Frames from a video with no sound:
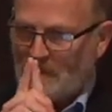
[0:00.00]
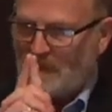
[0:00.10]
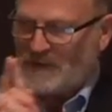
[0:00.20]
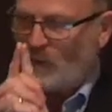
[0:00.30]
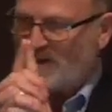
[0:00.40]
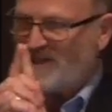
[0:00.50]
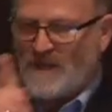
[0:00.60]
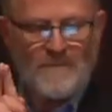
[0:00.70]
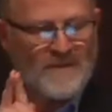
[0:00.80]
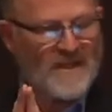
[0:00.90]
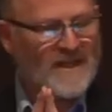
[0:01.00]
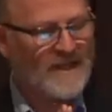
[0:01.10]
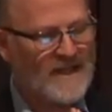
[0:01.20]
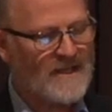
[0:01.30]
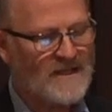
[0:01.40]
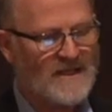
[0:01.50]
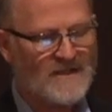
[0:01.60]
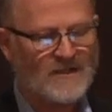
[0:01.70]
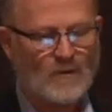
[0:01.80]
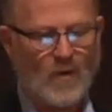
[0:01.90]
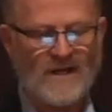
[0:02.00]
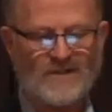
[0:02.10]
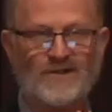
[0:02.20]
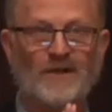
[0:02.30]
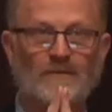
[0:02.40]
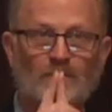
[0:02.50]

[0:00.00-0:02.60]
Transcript: But there was something in his question